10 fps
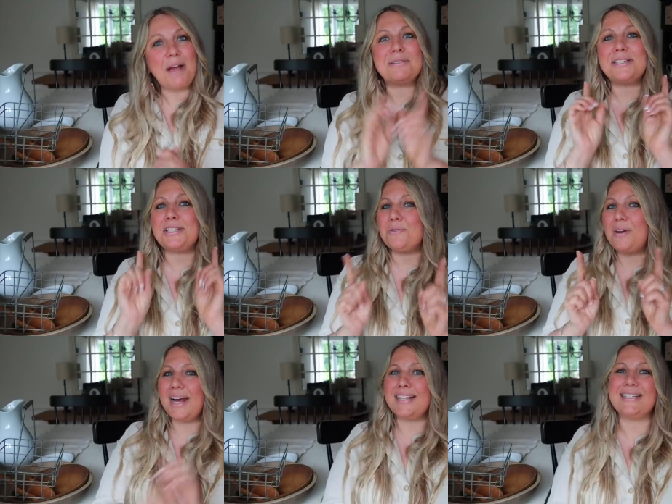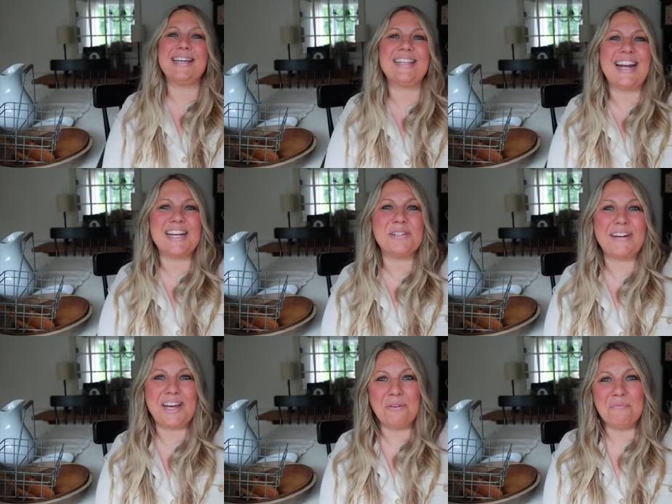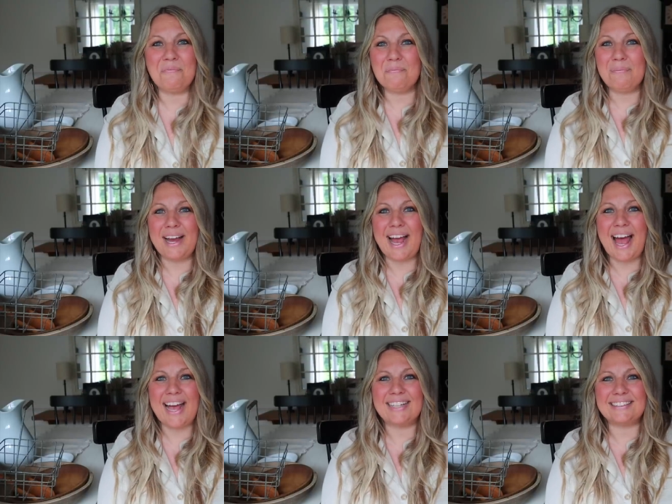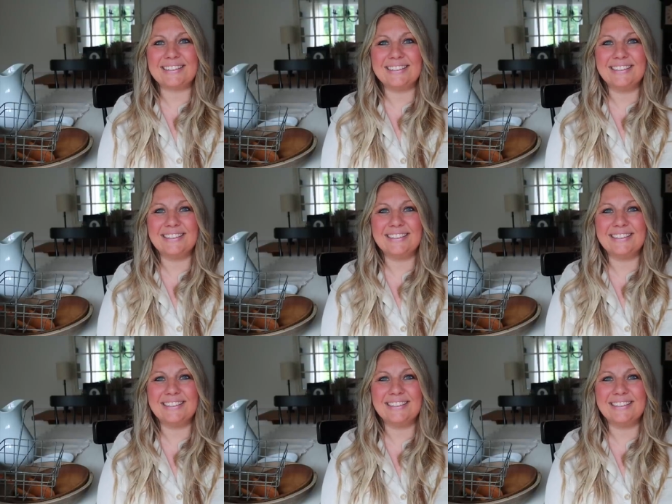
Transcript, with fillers: I will see you guys in the next video. Bye guys.